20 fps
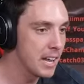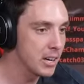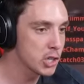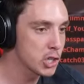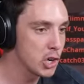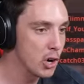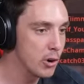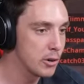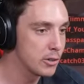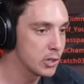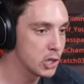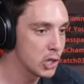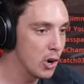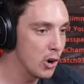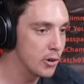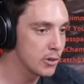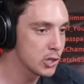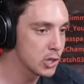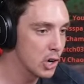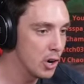Now shoot.
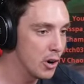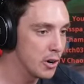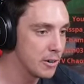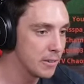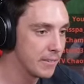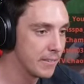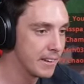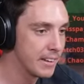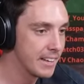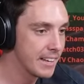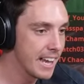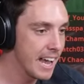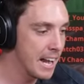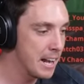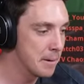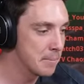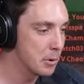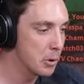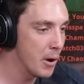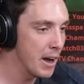Get
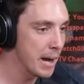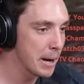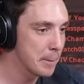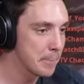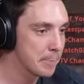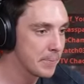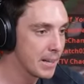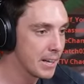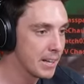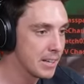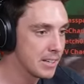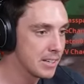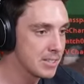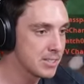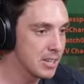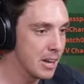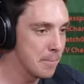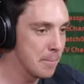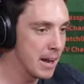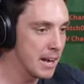them, quick. There's
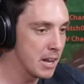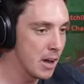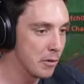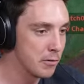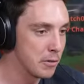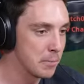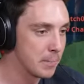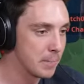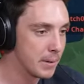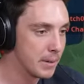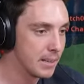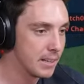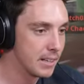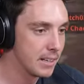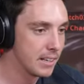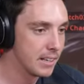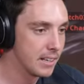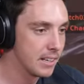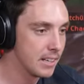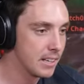so many of them.
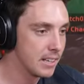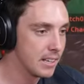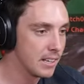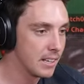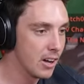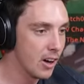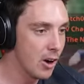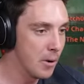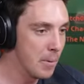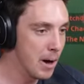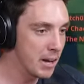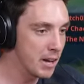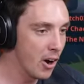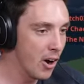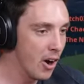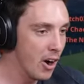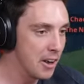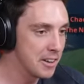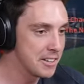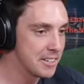Oh my
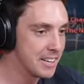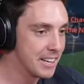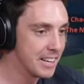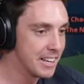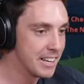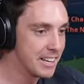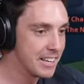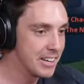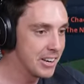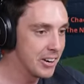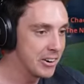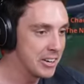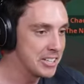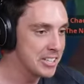God, you're